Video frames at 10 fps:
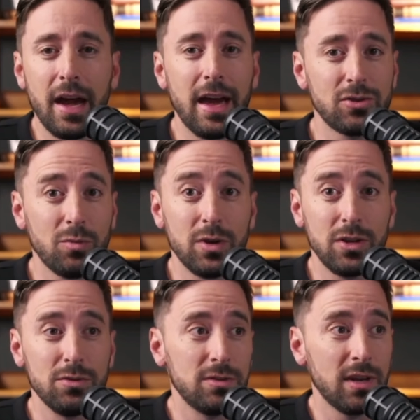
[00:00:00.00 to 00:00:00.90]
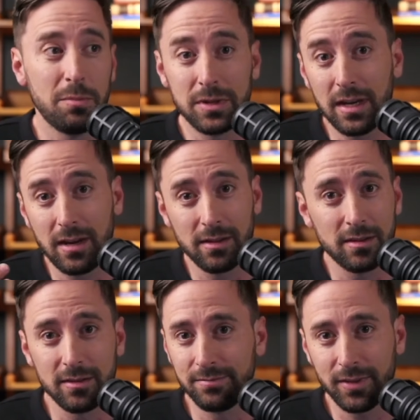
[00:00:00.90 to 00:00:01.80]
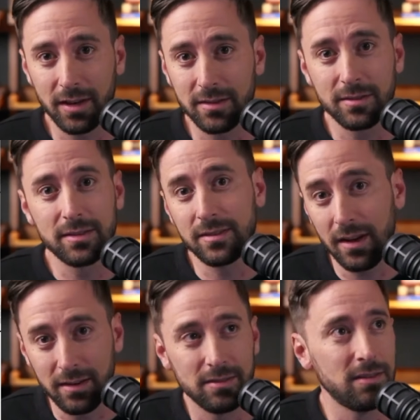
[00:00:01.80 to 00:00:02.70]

I actually want to use a particular like site